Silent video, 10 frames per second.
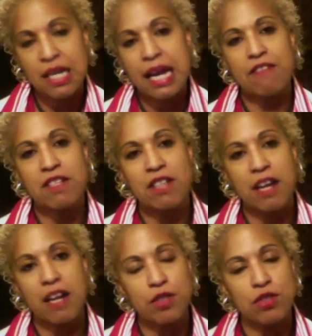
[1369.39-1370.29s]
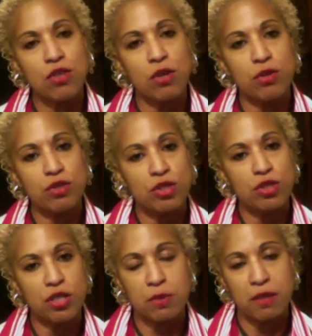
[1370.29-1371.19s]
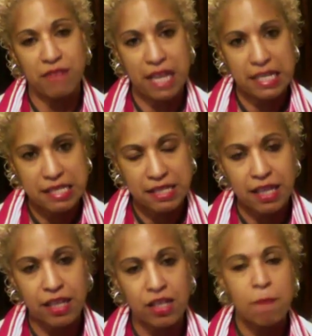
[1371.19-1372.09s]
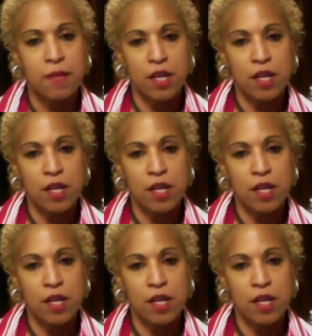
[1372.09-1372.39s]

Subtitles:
Every time that you go into judgment of anything, you